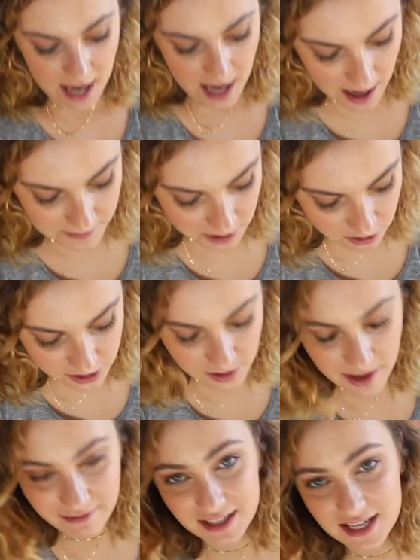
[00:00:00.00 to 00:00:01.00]
And also
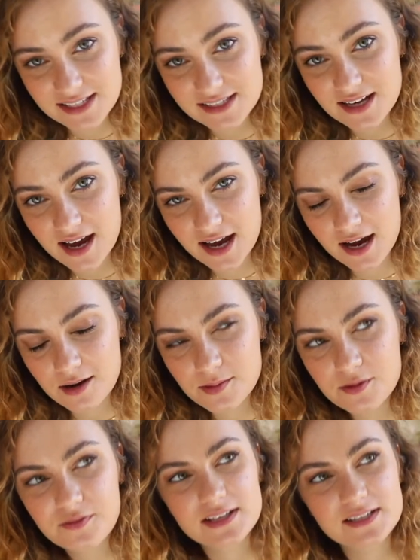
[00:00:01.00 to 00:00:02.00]
I realized, I can't
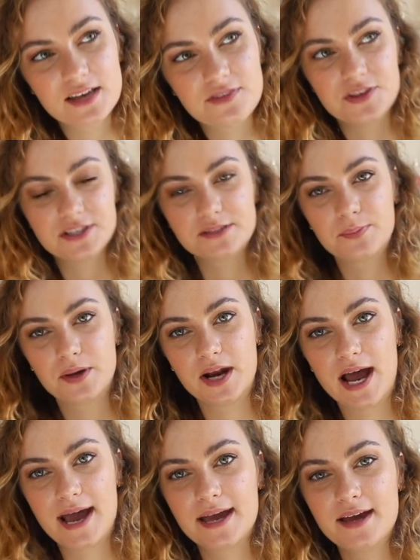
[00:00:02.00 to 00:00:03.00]
remember if I said this, but
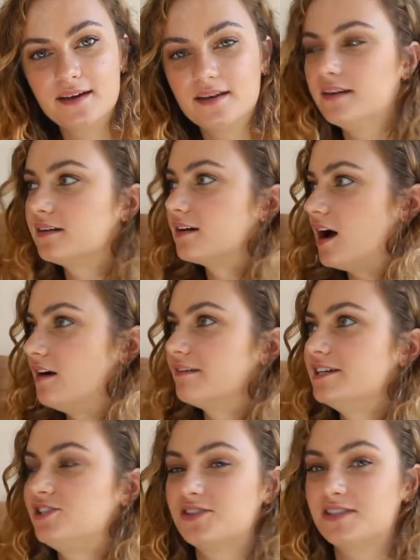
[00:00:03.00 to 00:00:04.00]
I can't
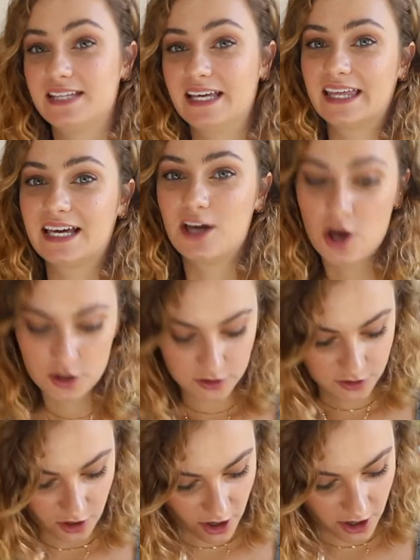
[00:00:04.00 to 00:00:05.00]
reach the ceiling.
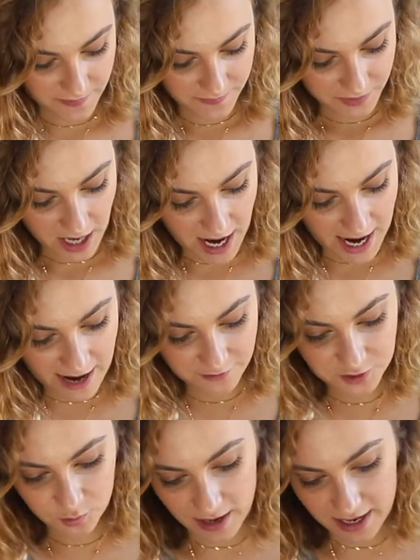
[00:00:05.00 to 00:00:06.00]
So I
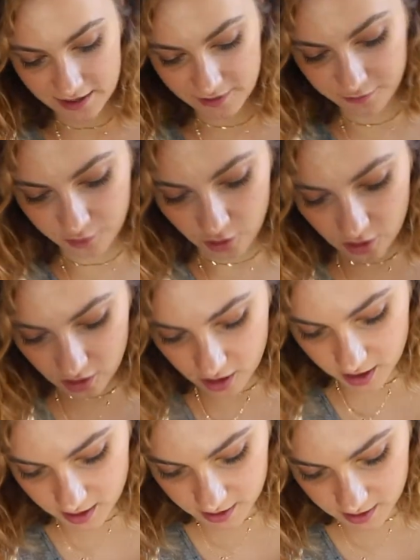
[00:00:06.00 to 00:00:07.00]
have to wait
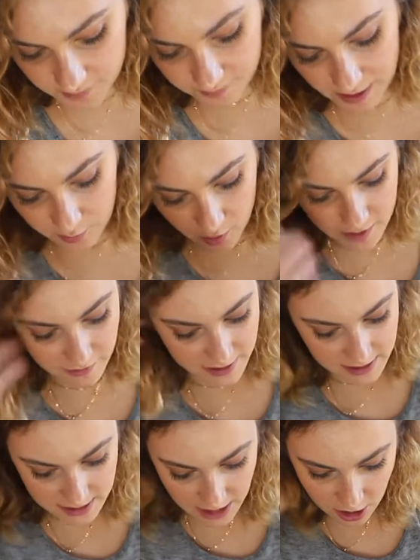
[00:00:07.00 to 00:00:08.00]
for my
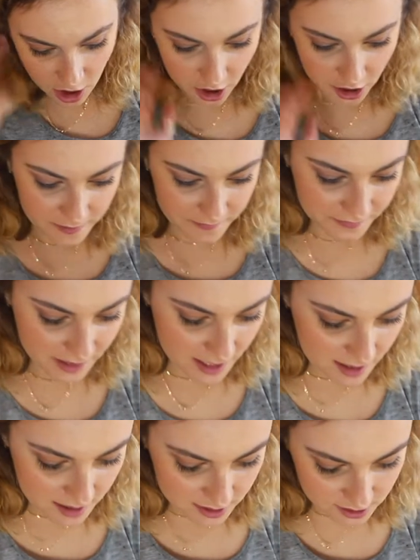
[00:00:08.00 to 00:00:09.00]
boyfriend to get home
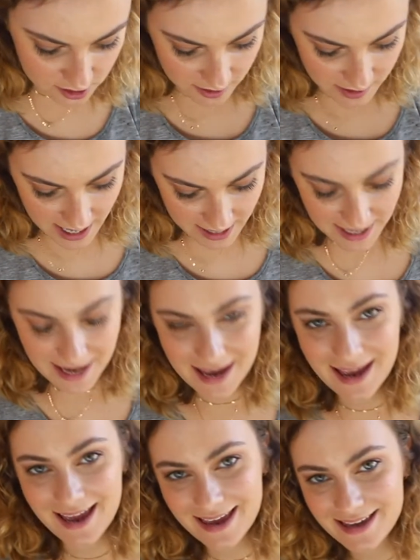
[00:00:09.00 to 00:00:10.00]
so that
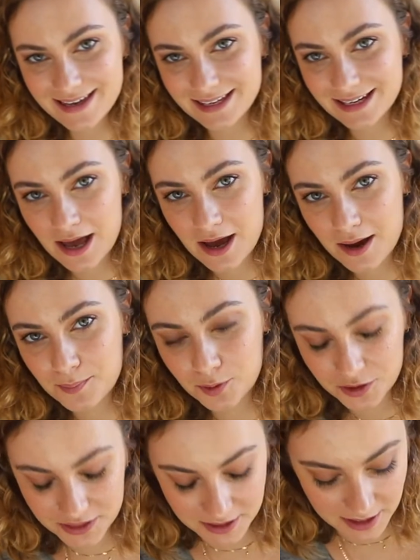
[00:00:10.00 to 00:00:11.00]
he can
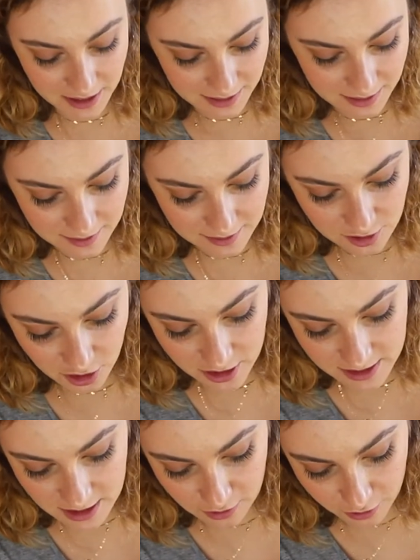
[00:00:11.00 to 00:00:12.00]
put the
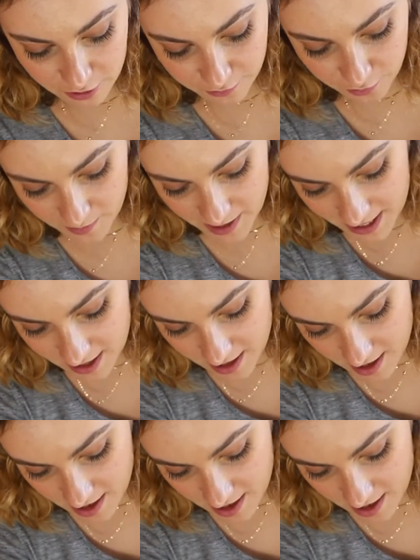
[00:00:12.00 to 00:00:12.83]
screws in the roof for me.